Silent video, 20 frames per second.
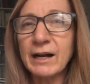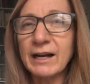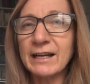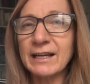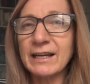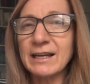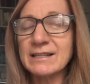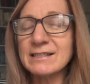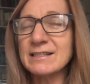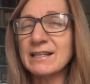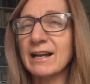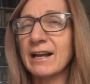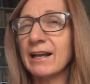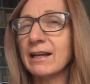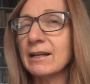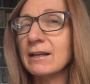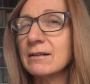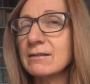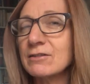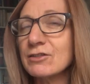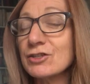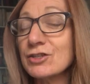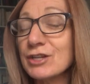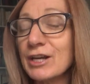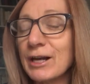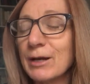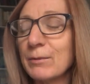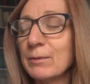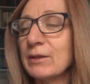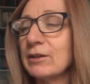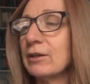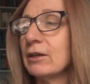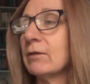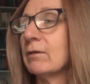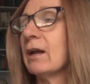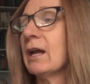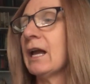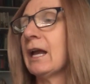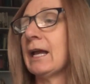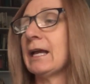I guess, that I can share with you
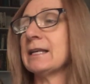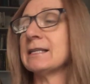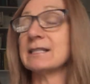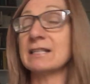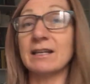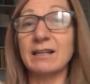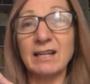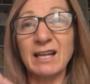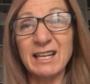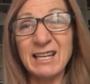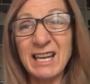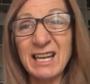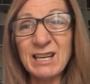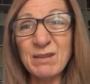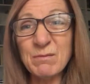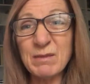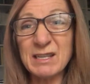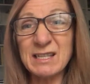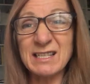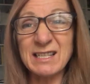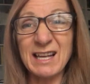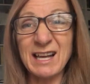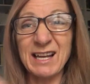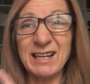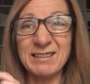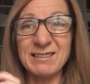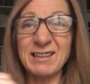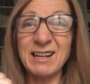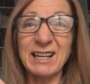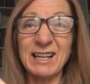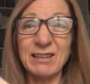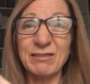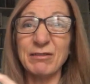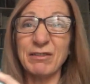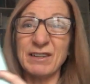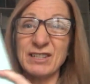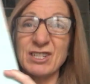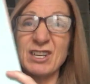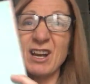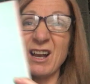is that anemones and
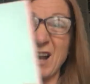clownfish